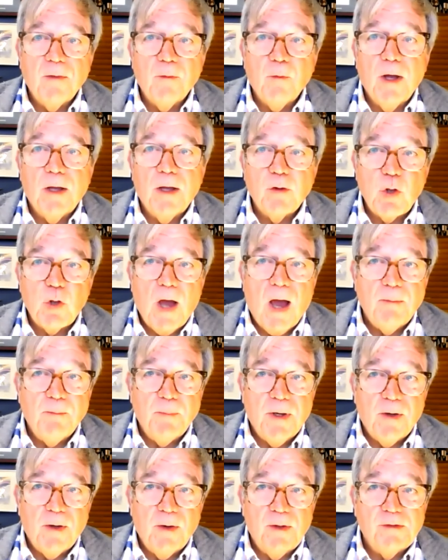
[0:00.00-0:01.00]
way, John
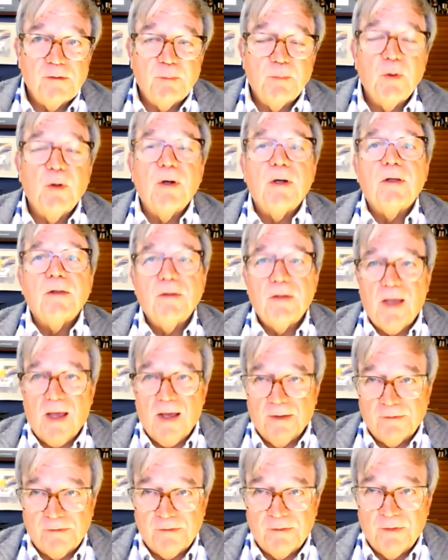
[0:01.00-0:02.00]
Barry's book,
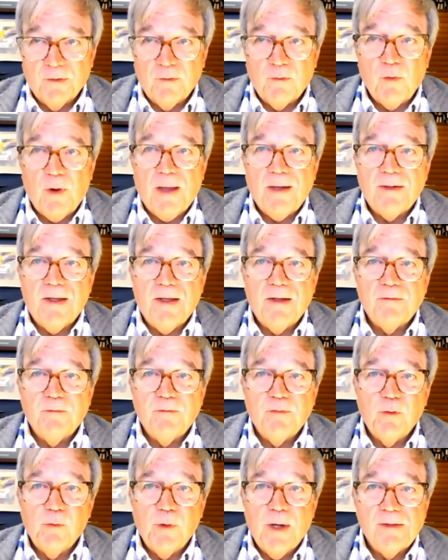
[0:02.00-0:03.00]
yes, The Great
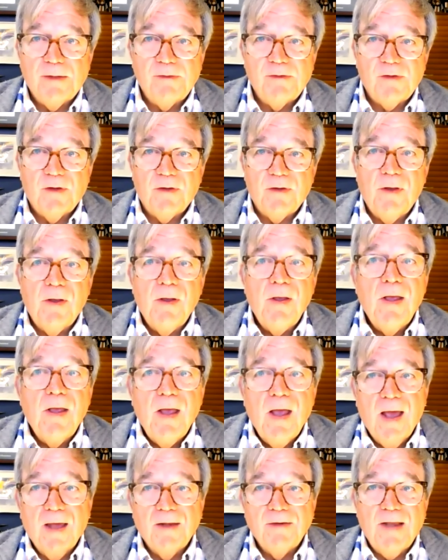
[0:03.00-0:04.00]
Influenza,
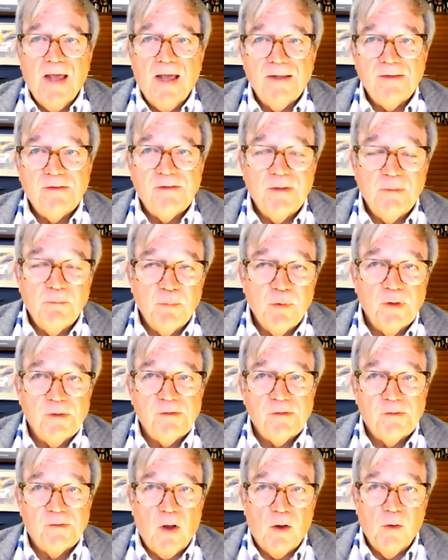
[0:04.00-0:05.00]
and Nancy
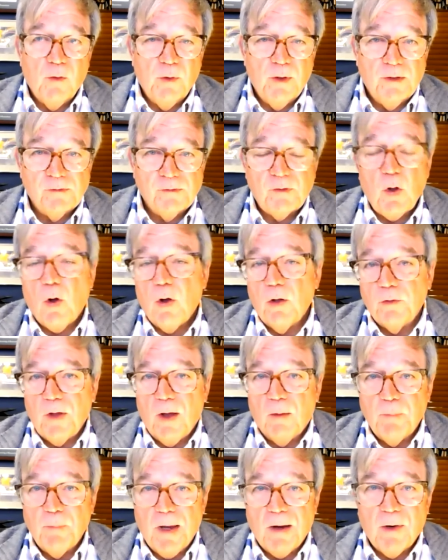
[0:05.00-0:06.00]
Bristow is called
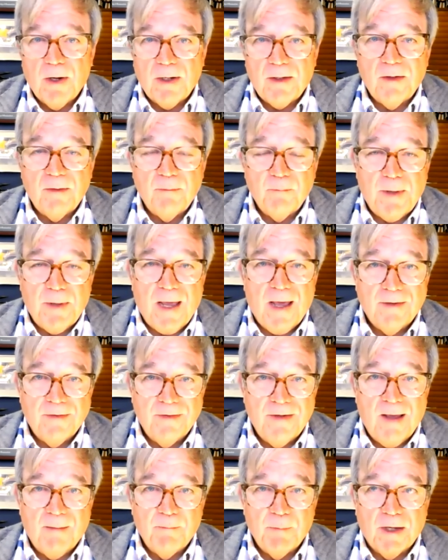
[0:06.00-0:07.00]
American
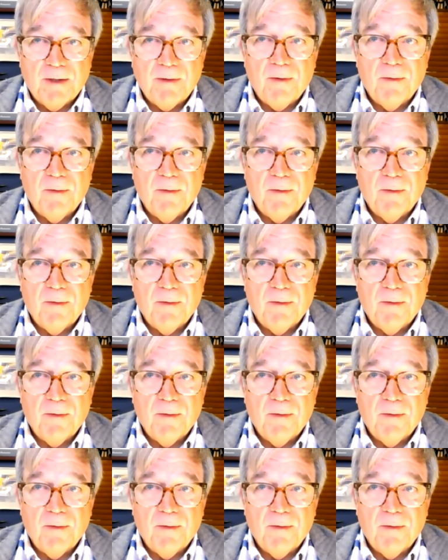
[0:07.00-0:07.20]
Pandemic.